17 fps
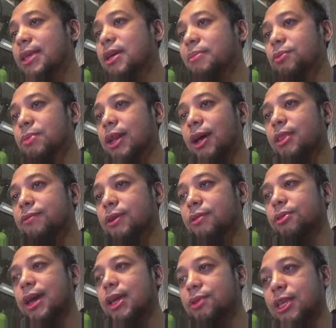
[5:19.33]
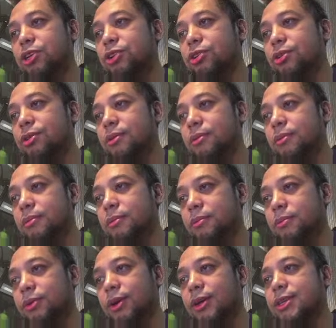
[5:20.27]
hacking retention
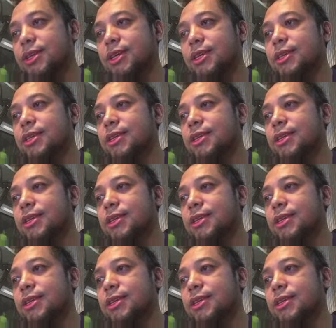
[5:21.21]
process.